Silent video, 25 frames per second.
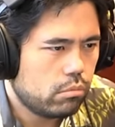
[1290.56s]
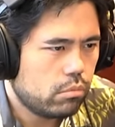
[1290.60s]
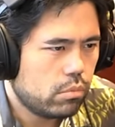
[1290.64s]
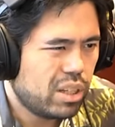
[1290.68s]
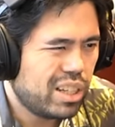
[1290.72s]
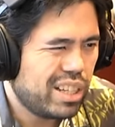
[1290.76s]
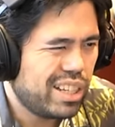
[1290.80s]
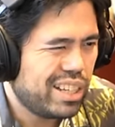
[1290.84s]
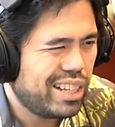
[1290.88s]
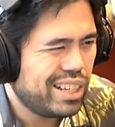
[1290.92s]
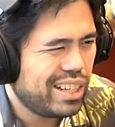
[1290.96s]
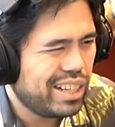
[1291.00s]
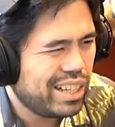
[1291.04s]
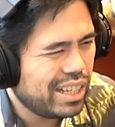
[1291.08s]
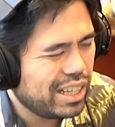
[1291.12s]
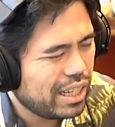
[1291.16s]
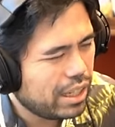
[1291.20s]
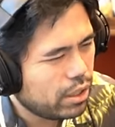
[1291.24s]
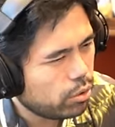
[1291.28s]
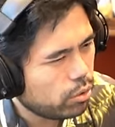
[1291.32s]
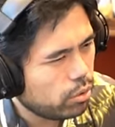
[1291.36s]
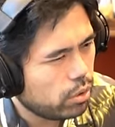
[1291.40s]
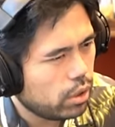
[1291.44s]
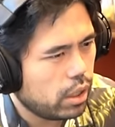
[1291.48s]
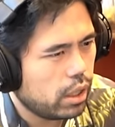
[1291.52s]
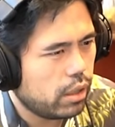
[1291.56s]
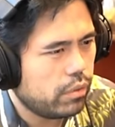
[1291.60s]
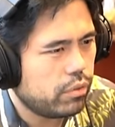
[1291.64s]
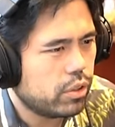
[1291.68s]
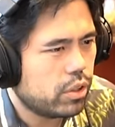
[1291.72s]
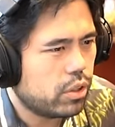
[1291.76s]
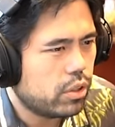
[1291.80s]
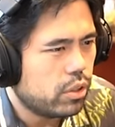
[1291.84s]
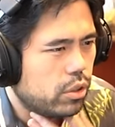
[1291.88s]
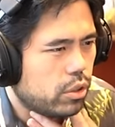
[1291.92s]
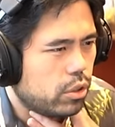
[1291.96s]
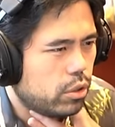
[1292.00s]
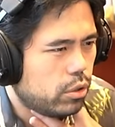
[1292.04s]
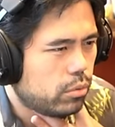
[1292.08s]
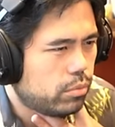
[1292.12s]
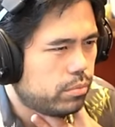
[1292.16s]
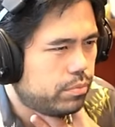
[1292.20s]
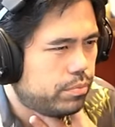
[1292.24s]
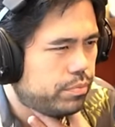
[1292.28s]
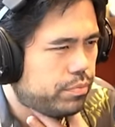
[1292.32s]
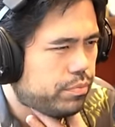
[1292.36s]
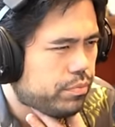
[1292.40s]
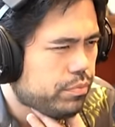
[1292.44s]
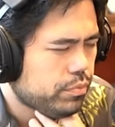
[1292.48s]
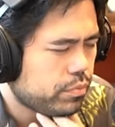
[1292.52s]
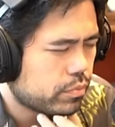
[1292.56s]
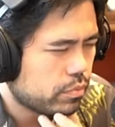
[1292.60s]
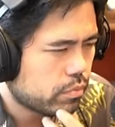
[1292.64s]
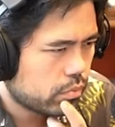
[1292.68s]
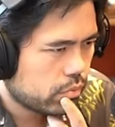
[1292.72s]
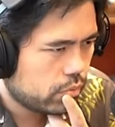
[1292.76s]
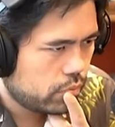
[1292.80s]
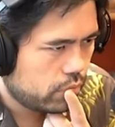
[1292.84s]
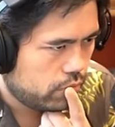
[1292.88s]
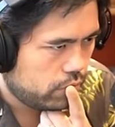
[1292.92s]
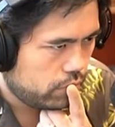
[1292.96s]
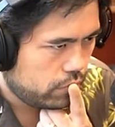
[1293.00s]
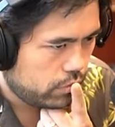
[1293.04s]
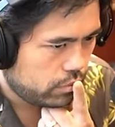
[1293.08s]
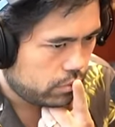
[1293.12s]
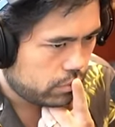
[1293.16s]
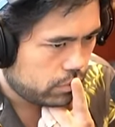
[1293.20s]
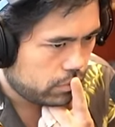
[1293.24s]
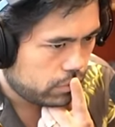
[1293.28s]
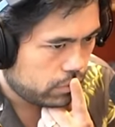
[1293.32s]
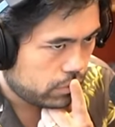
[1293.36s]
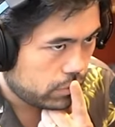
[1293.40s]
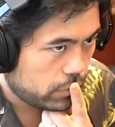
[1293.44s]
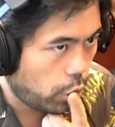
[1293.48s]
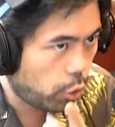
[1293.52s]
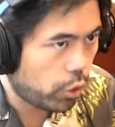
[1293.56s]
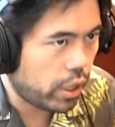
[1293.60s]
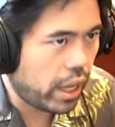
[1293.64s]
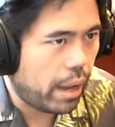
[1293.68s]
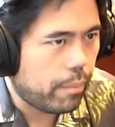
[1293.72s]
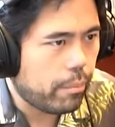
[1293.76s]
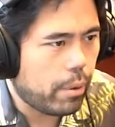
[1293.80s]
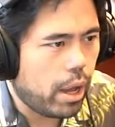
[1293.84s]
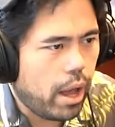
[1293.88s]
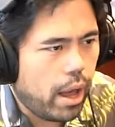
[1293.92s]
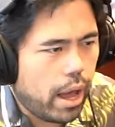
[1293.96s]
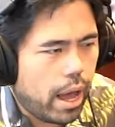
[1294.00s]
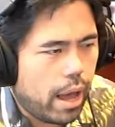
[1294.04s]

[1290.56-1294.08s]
uh, I don't love it though okay I'm up, uh,